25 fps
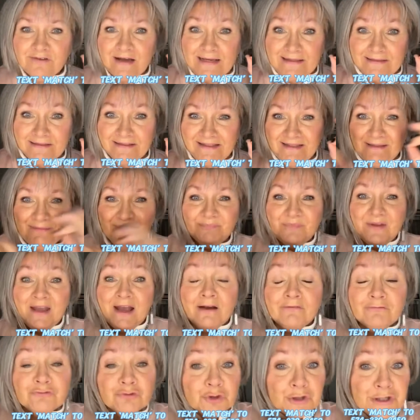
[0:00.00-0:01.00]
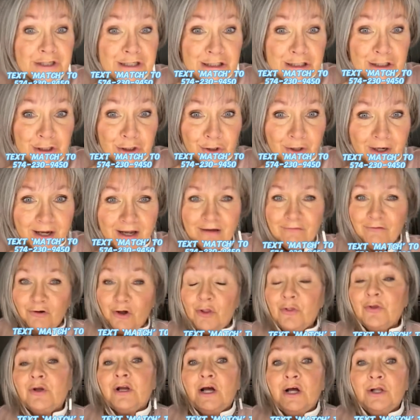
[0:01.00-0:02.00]
Finally, after a year, I have
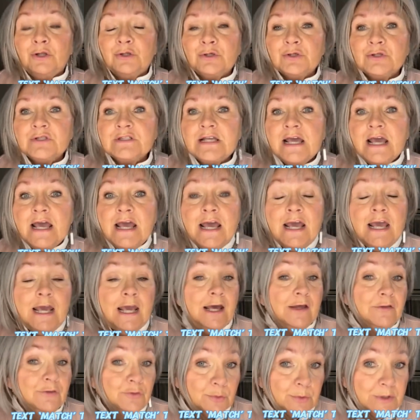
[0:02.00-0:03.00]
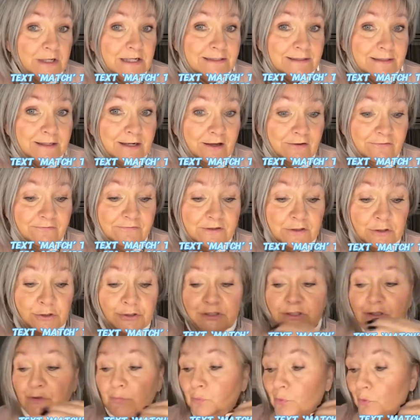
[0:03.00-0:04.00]
all the colors. And the reason I
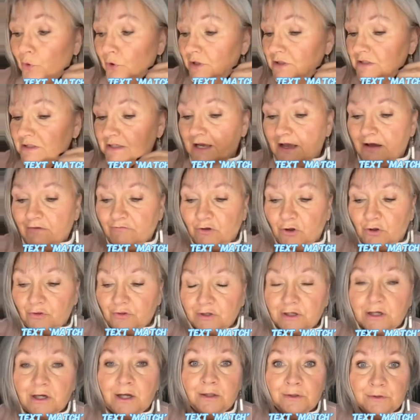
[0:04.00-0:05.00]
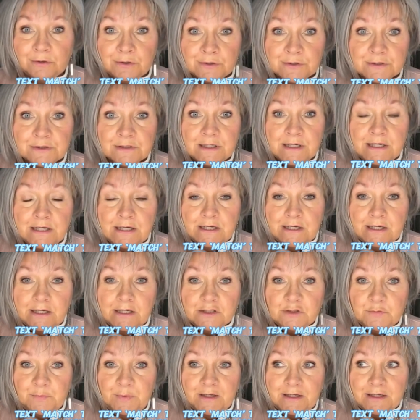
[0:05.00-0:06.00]
feel it's important to have all the colors
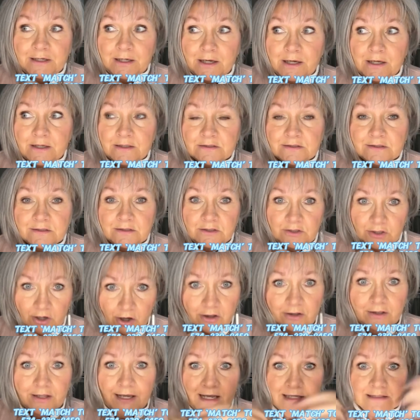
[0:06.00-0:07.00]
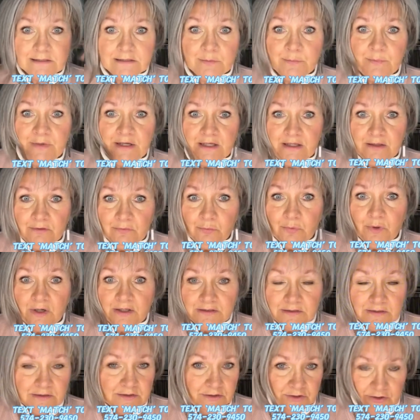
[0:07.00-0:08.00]
is because y'all ask me
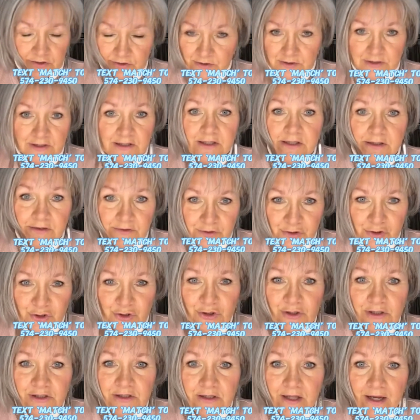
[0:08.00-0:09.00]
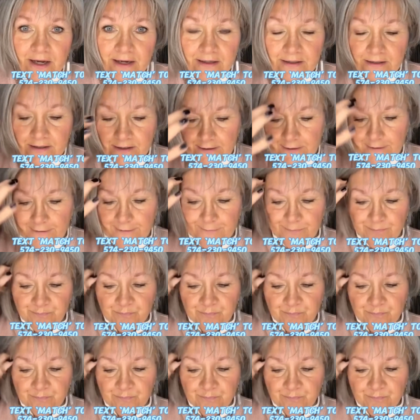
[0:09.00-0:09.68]
what certain colors look like.